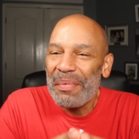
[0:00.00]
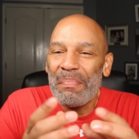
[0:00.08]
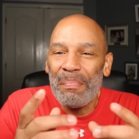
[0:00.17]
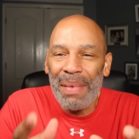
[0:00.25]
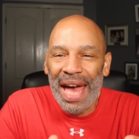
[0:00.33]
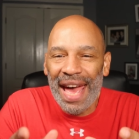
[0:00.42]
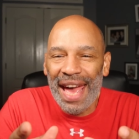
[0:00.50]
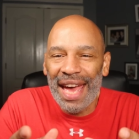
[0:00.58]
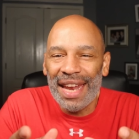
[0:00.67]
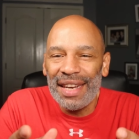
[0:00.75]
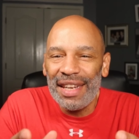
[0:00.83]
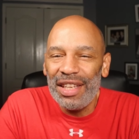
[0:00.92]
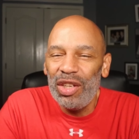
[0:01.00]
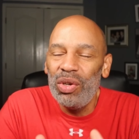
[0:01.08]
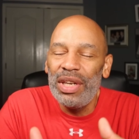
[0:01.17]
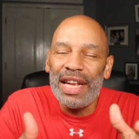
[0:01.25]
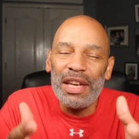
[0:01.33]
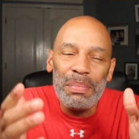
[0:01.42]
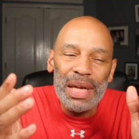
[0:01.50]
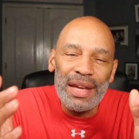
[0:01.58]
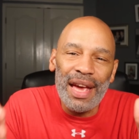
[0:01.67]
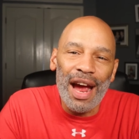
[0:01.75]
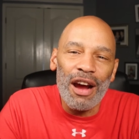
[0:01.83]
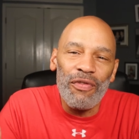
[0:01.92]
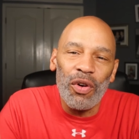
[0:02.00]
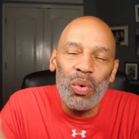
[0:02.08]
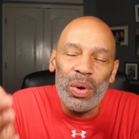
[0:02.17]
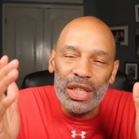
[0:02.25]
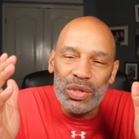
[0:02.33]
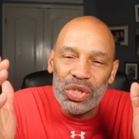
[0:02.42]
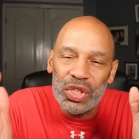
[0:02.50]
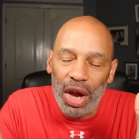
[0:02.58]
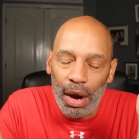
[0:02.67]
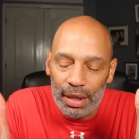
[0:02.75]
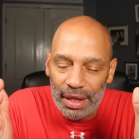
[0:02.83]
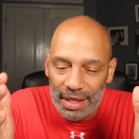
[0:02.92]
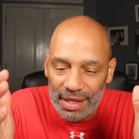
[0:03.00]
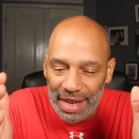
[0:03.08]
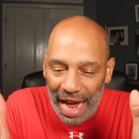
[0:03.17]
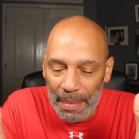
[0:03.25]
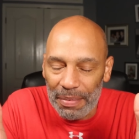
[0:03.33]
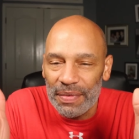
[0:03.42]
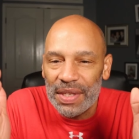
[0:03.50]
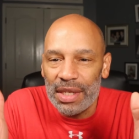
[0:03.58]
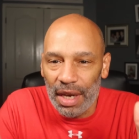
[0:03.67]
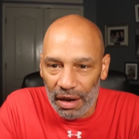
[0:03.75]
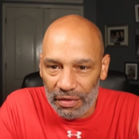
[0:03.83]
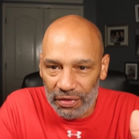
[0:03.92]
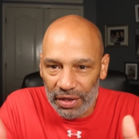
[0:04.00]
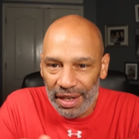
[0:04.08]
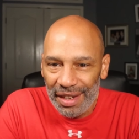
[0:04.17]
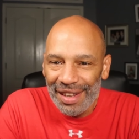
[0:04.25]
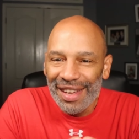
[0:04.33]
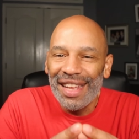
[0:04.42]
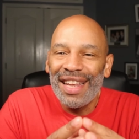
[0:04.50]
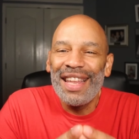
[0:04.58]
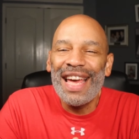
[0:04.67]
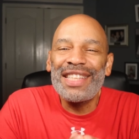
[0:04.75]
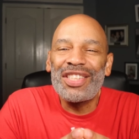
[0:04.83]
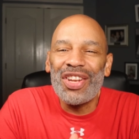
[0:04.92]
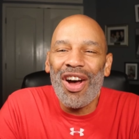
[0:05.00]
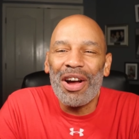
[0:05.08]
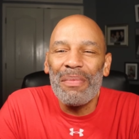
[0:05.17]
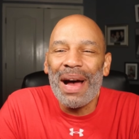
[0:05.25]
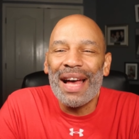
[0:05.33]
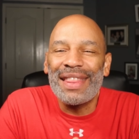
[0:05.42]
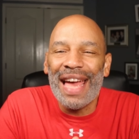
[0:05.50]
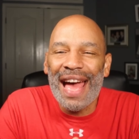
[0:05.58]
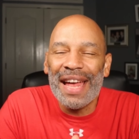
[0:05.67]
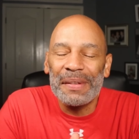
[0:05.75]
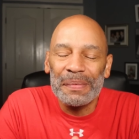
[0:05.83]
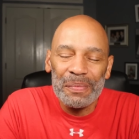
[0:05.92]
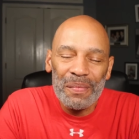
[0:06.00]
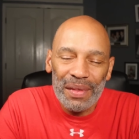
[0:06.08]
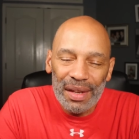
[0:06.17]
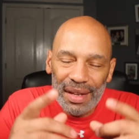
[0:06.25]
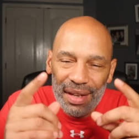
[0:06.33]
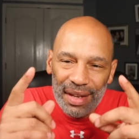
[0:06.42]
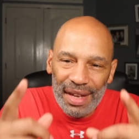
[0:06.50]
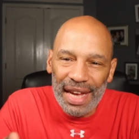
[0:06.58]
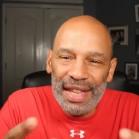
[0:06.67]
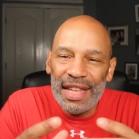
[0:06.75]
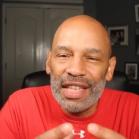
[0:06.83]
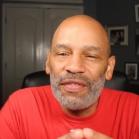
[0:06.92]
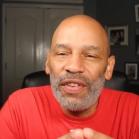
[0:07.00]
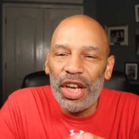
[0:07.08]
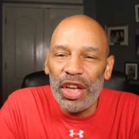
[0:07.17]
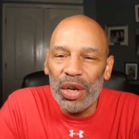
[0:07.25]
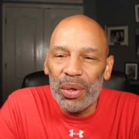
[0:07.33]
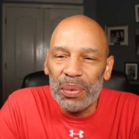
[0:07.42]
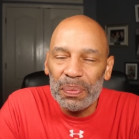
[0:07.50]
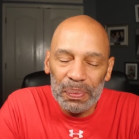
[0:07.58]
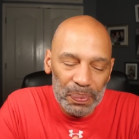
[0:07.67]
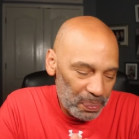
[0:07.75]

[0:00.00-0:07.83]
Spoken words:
Man, you need to be careful when you start this type of stuff. Let's talk about that in this video.